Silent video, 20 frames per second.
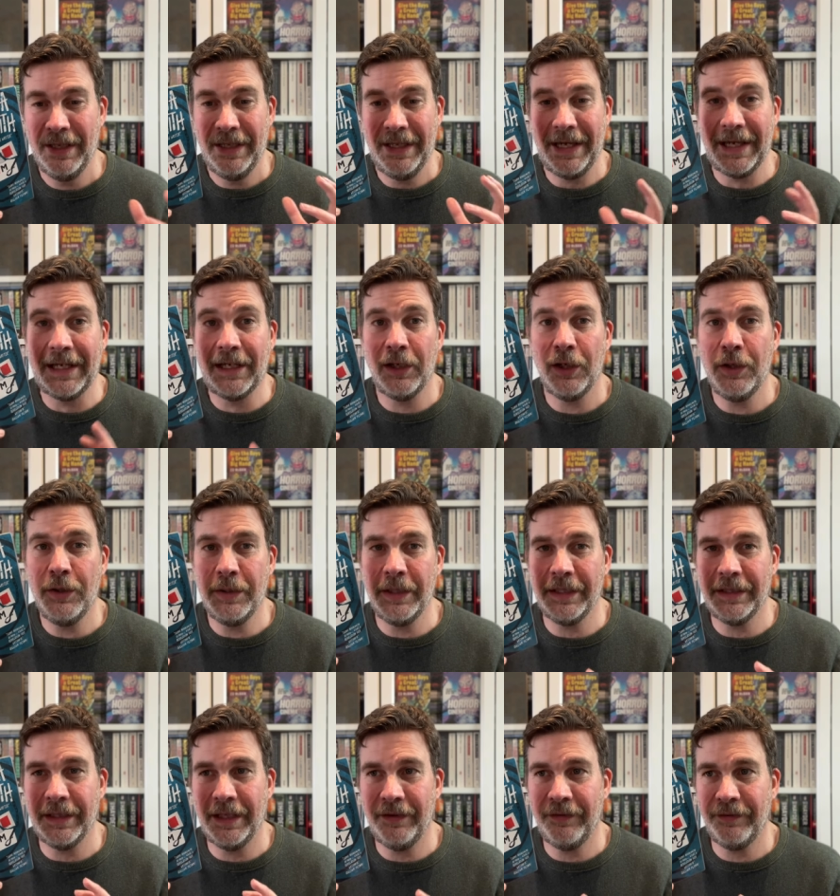
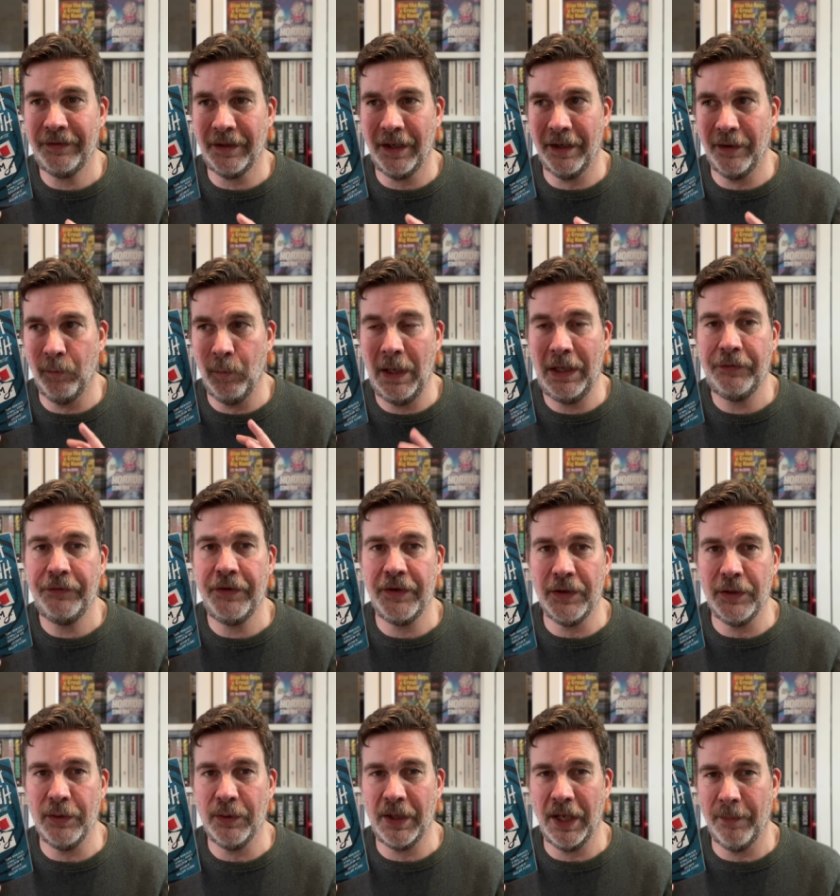including this kind of
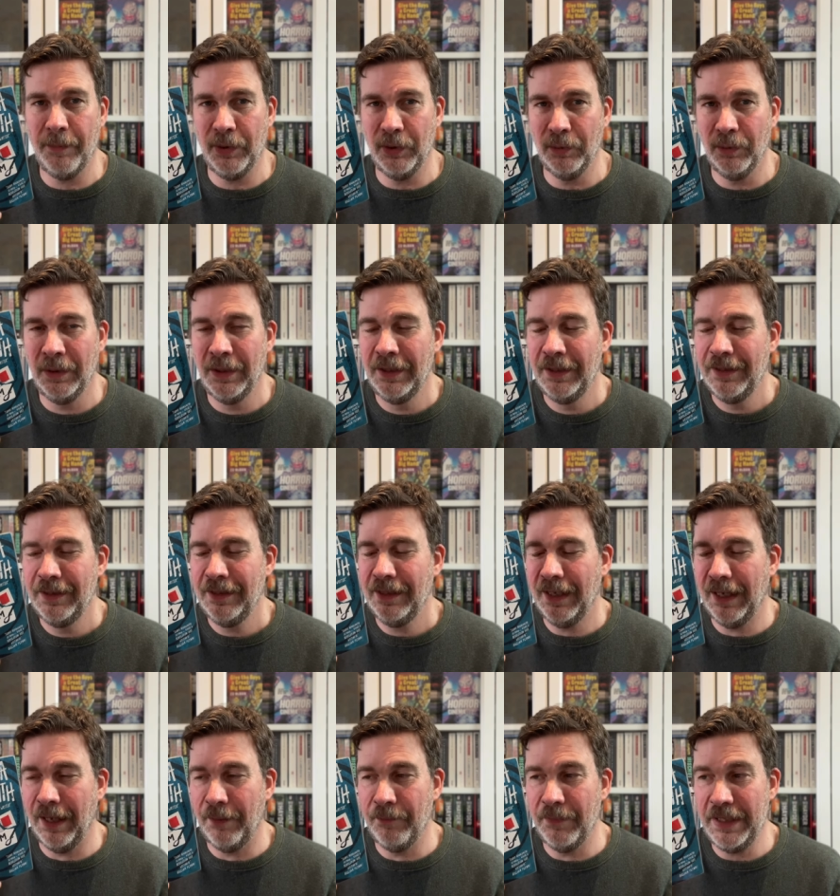well-to-do couple
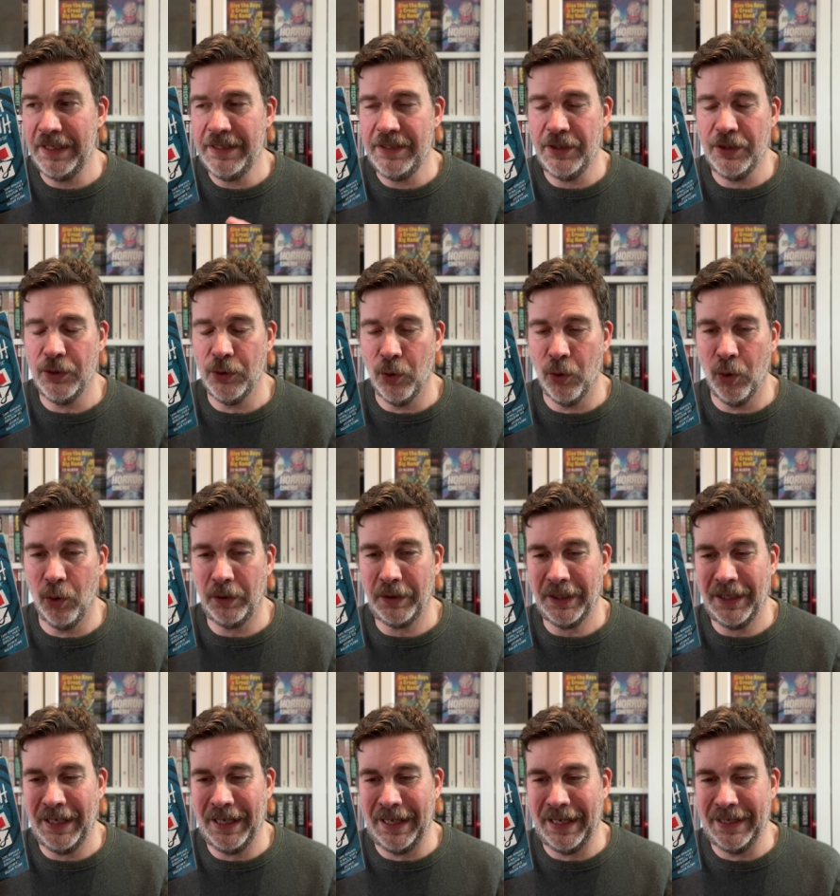in New
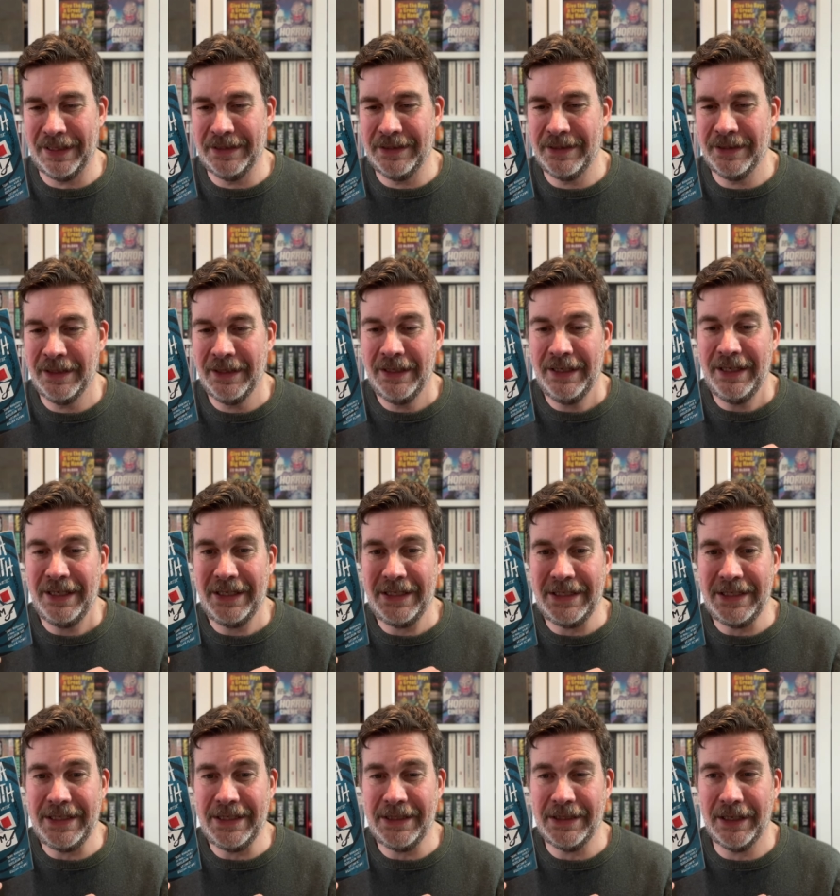York, and
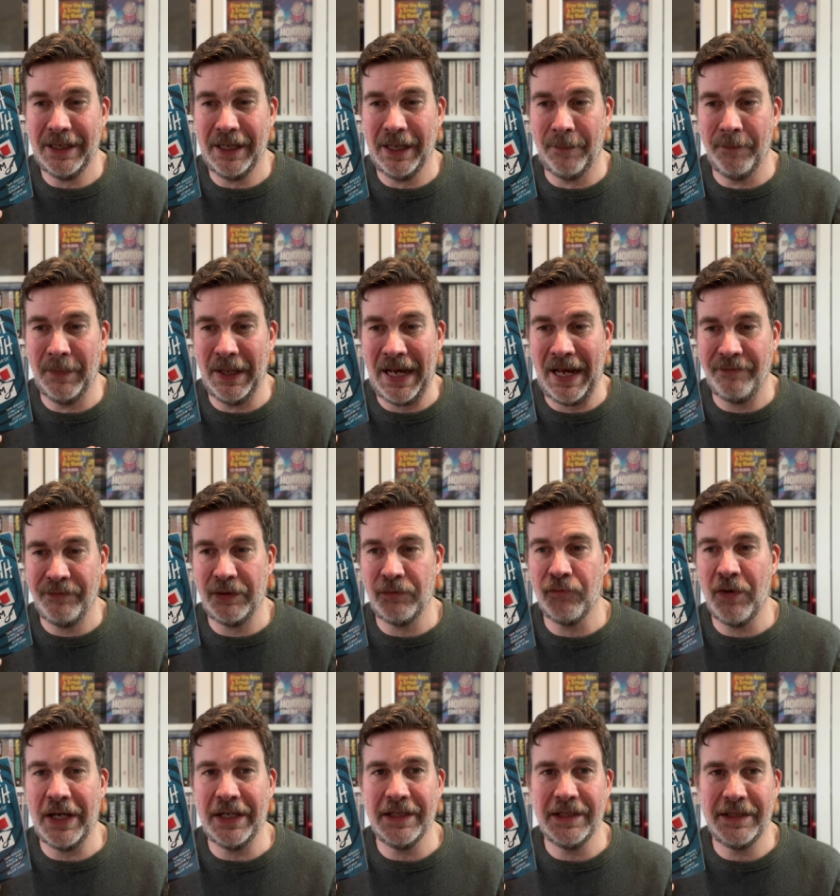he, having
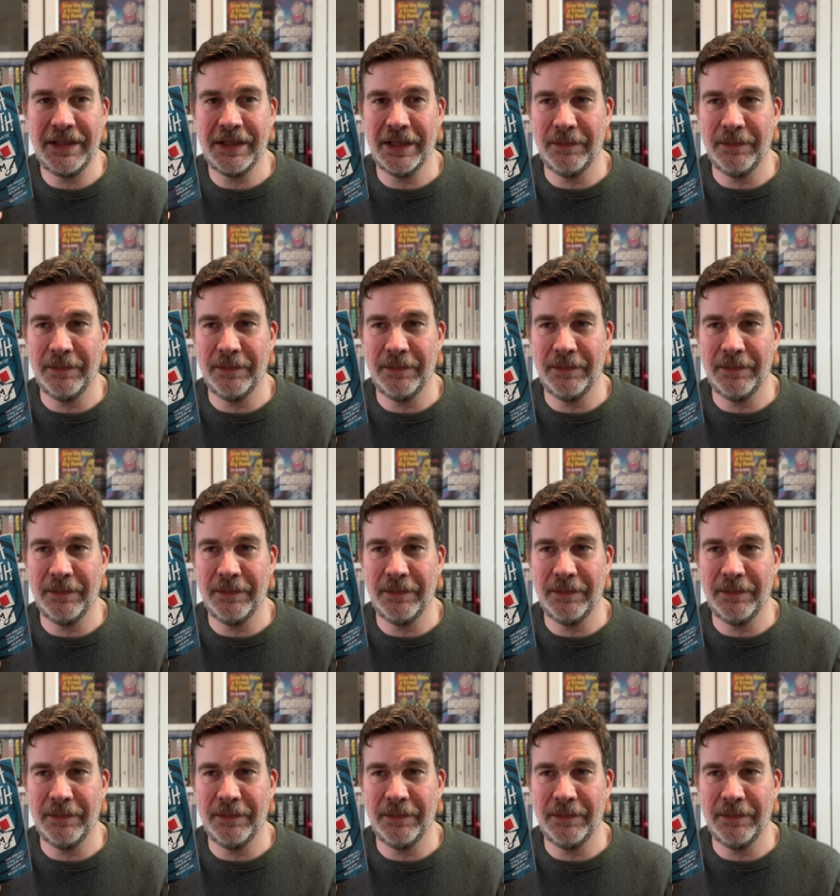written